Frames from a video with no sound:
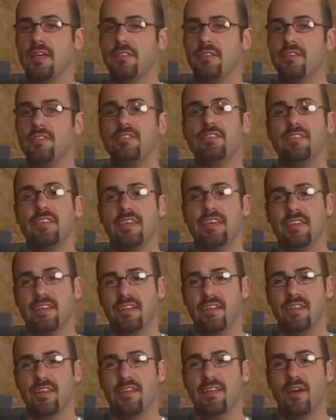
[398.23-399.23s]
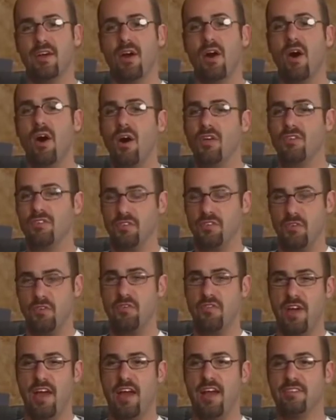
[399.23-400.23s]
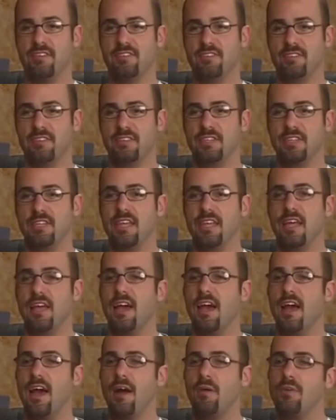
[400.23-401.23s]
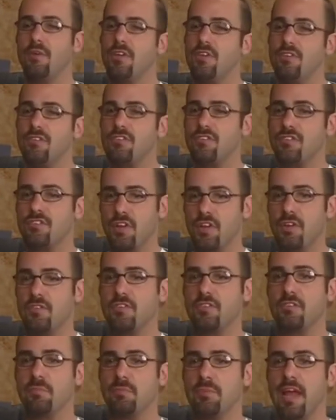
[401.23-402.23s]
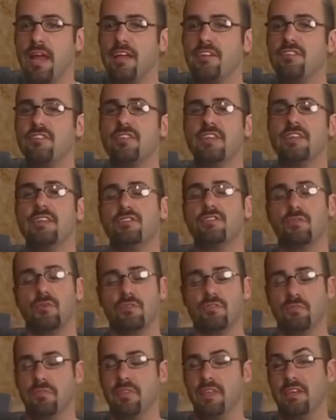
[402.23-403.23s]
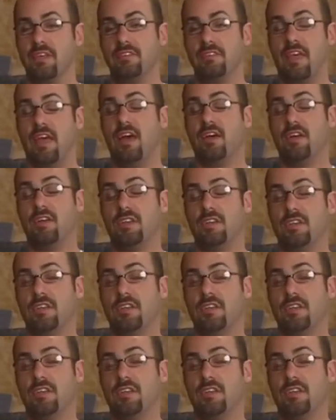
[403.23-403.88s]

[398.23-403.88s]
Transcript: This has hit all so fast. I want to use your service, but I just need to sort some things out.